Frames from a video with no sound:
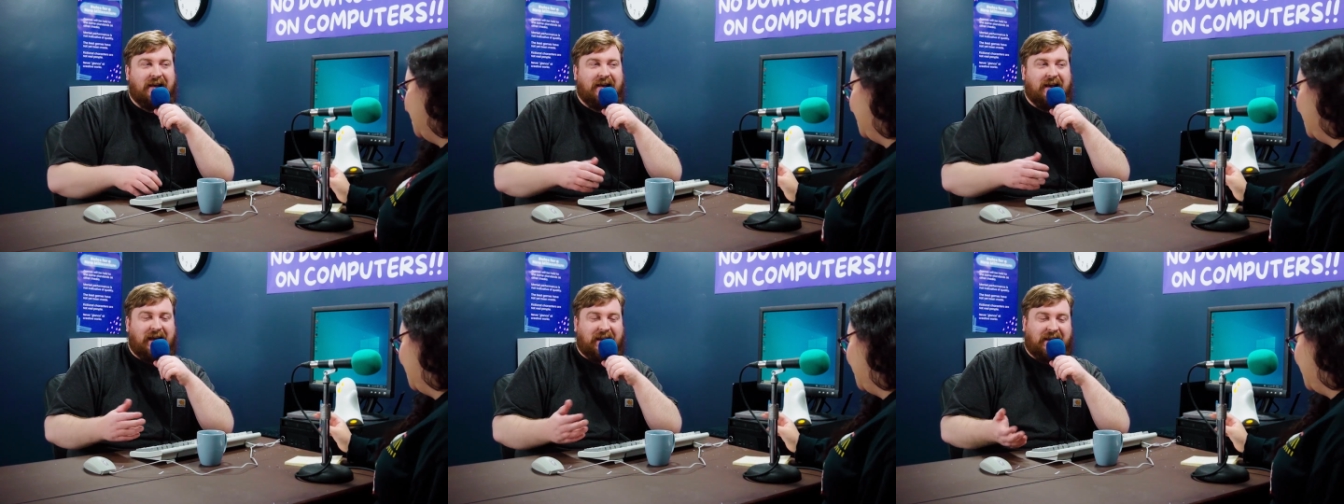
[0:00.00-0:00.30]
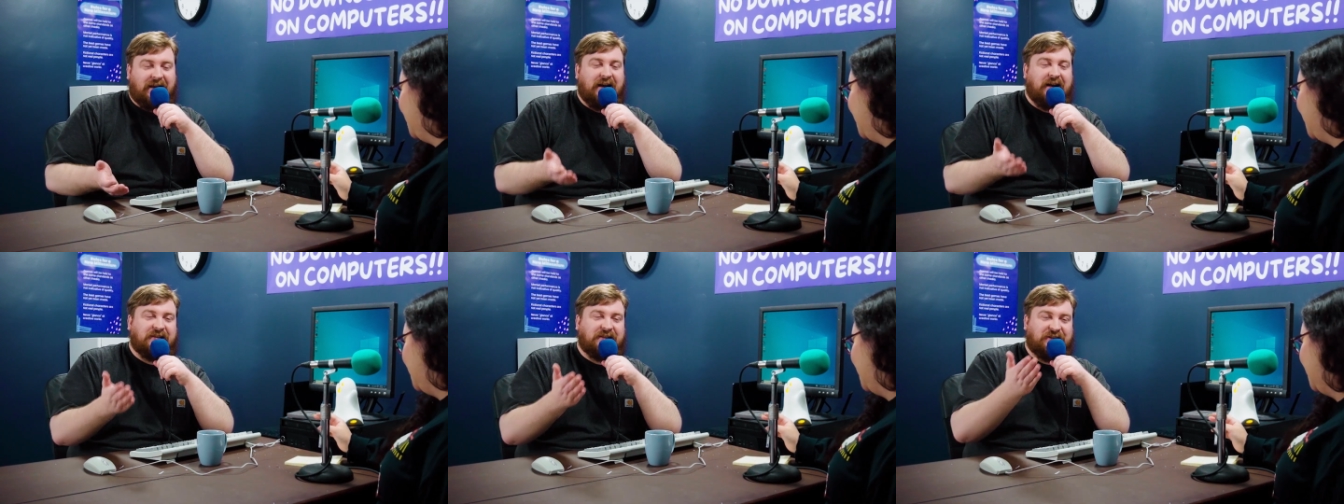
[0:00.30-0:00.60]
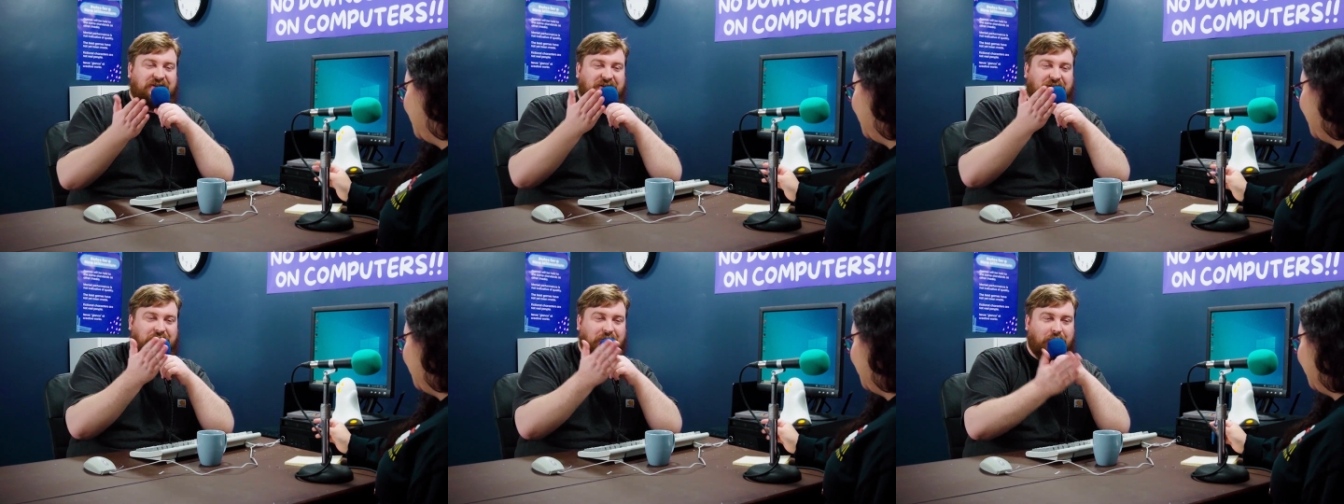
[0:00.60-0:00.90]
And it
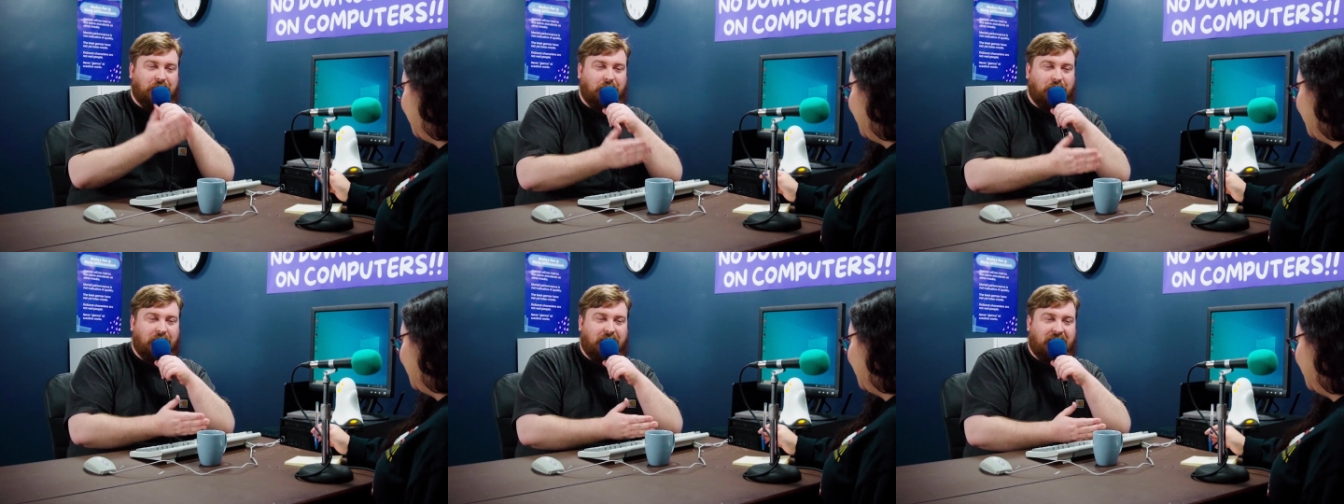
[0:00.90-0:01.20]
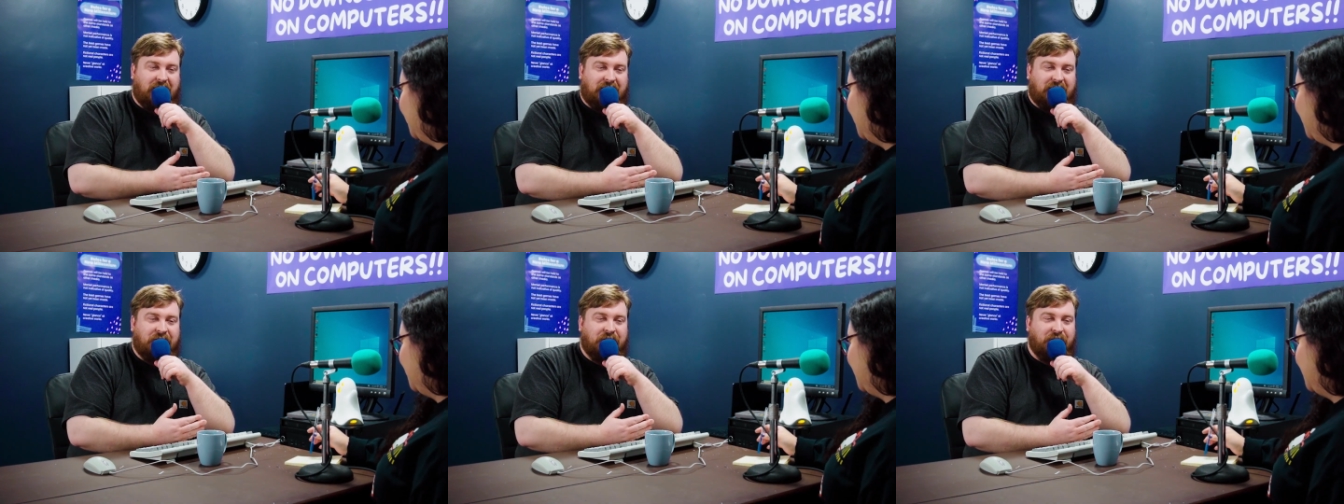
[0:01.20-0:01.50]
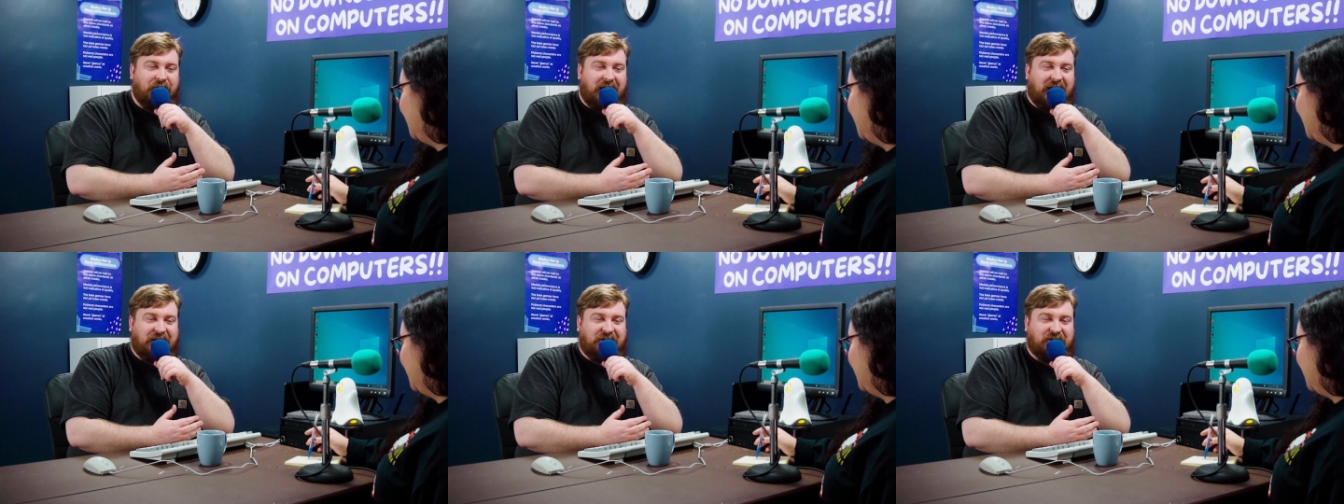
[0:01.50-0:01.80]
cuts to an
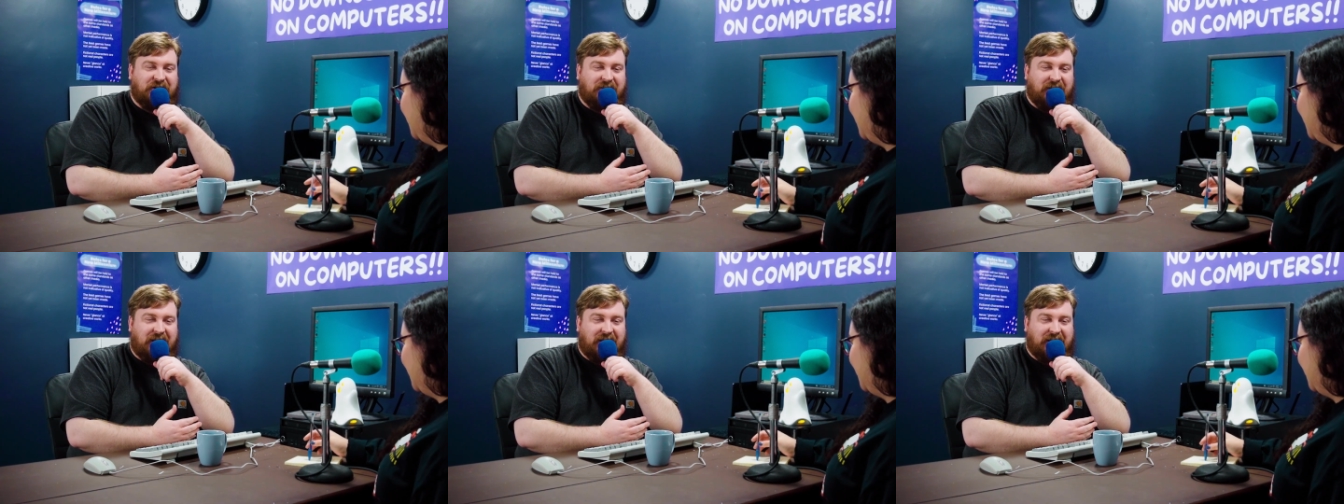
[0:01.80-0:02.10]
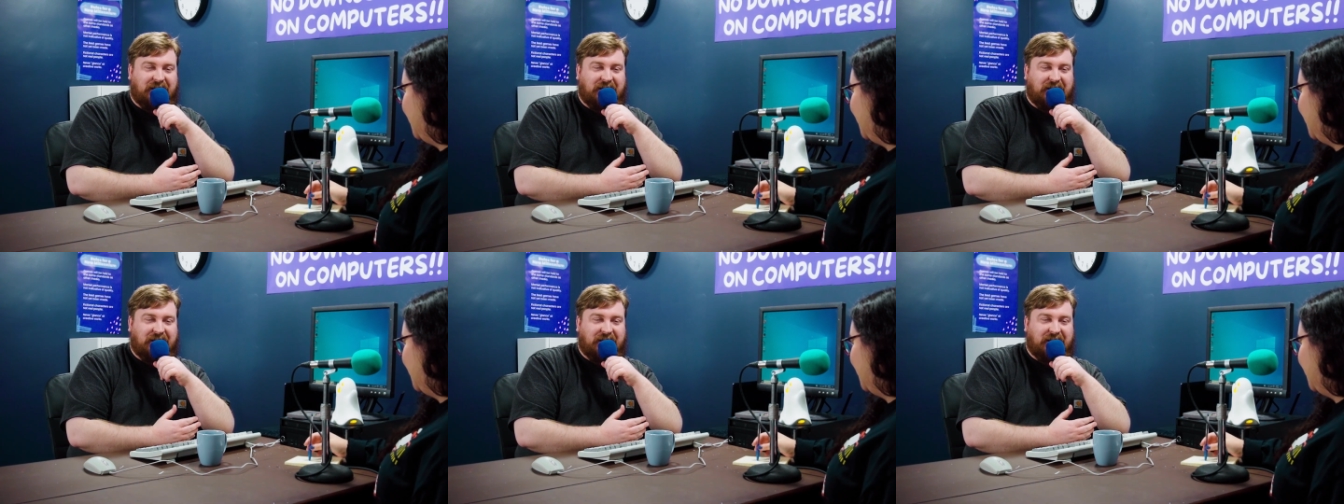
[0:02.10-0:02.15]
interaction that